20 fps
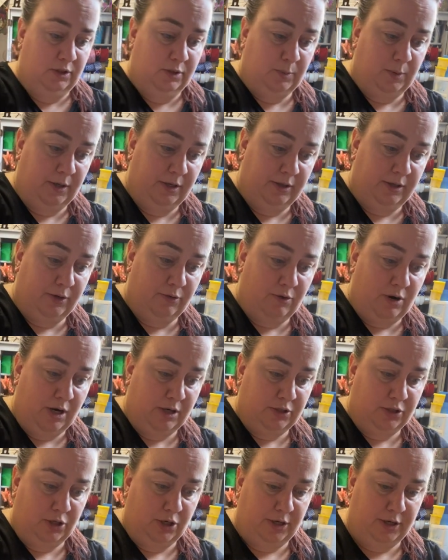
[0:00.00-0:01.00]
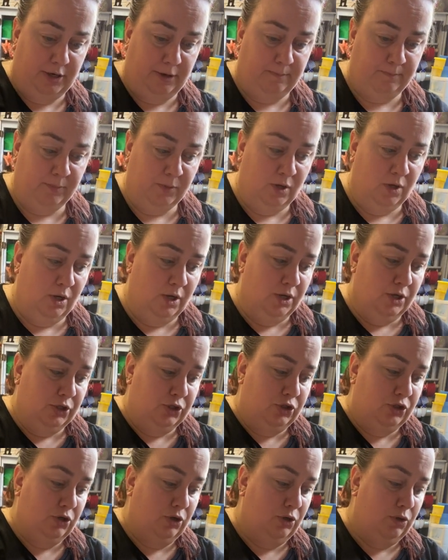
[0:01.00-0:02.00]
Let's party like a rock star here.
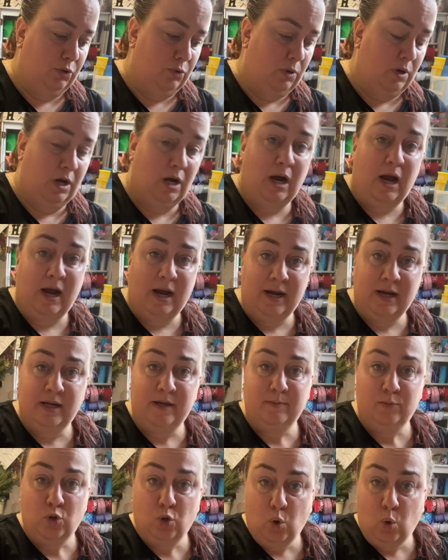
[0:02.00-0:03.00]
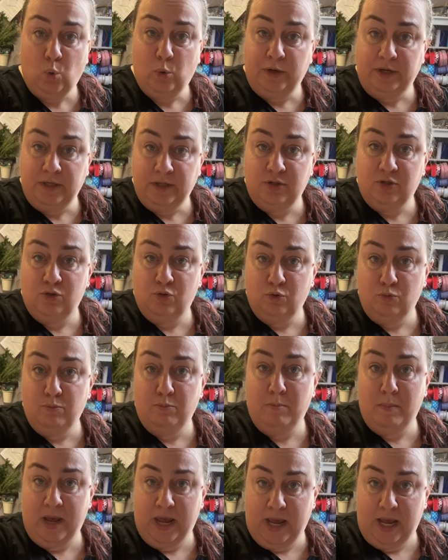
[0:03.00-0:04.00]
So I am going to
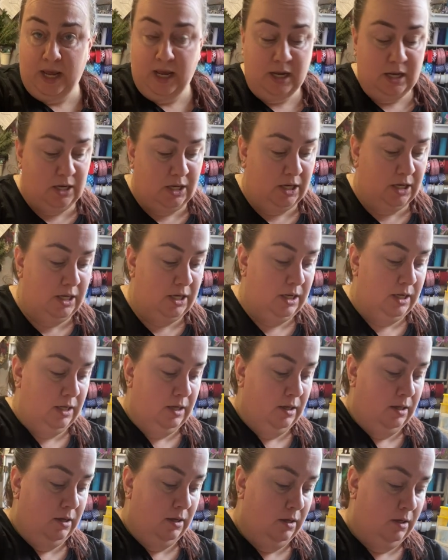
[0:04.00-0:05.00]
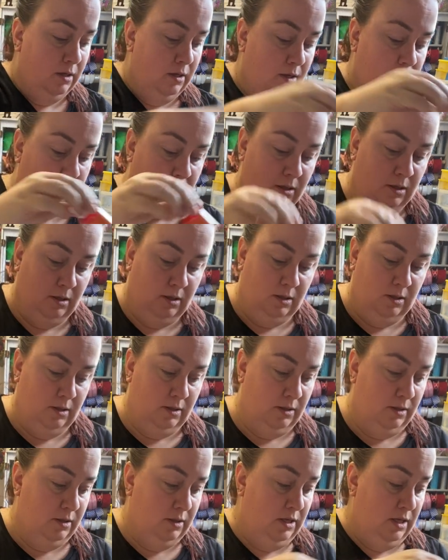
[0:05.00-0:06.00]
make
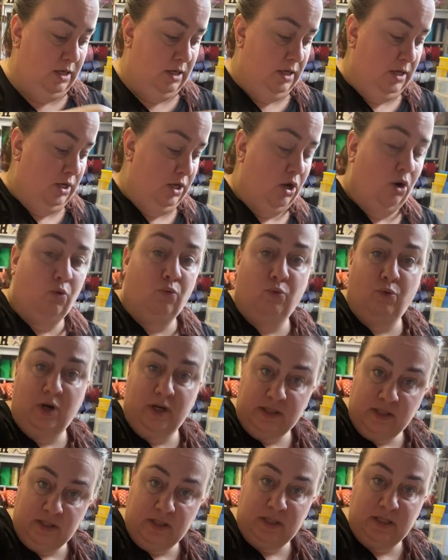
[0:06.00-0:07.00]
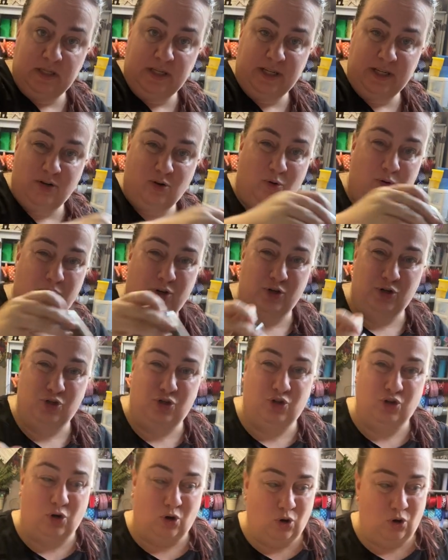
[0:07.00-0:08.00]
the rustic or the
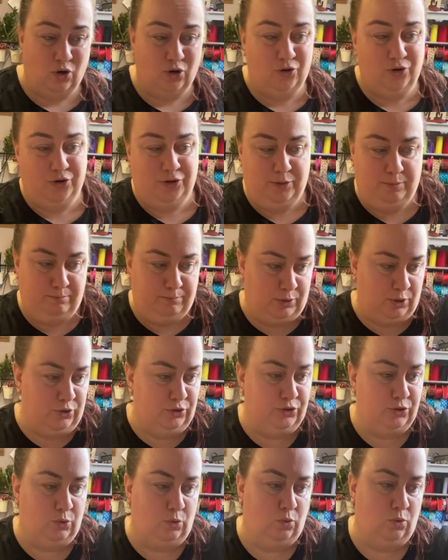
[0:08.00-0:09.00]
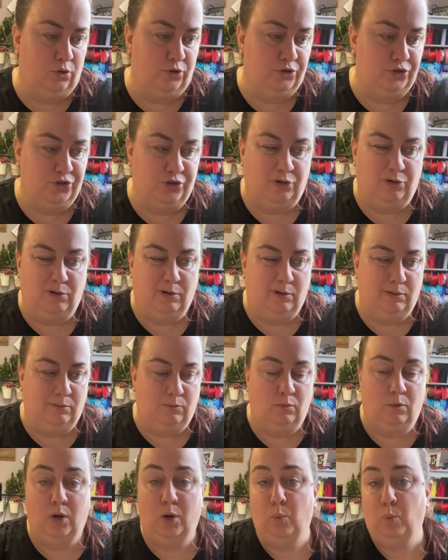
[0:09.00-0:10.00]
dark or the burnt orange
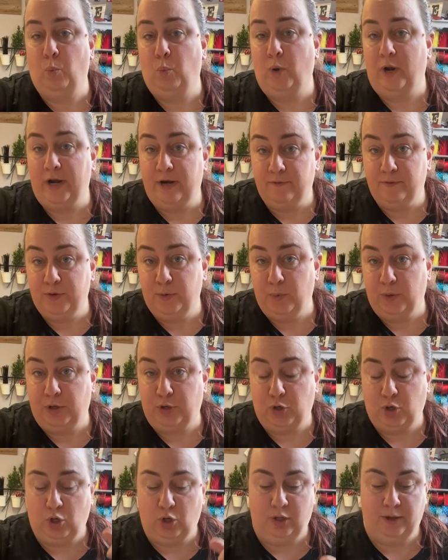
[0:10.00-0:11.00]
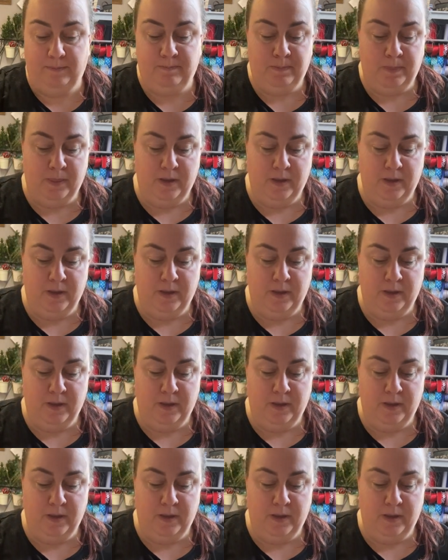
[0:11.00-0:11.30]
or whatever you want to call it.